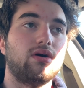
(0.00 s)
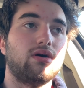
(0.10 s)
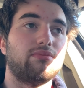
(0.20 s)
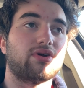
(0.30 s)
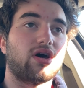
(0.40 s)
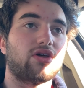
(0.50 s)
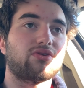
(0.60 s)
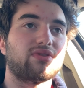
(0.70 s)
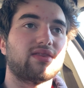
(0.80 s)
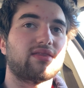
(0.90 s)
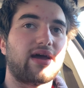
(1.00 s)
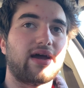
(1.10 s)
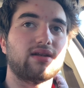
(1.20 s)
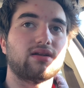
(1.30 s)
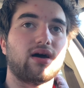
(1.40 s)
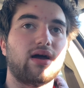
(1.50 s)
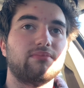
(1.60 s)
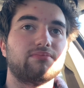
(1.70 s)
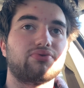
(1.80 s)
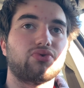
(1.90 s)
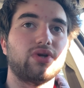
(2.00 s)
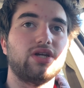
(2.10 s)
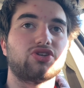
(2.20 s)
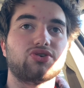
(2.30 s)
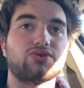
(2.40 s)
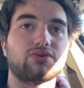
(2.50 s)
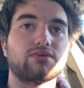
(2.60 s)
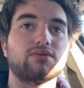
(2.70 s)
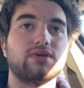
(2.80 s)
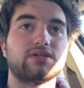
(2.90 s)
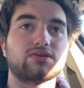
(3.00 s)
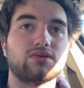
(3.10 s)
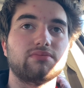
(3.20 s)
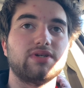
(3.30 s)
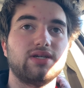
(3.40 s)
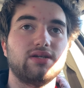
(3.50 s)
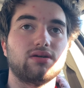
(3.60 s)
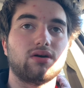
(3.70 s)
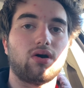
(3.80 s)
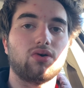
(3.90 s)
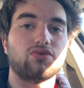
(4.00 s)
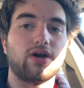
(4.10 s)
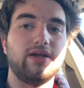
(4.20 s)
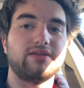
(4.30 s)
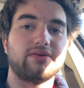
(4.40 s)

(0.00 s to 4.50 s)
But other than that, I'm pretty sure it's going to be all right.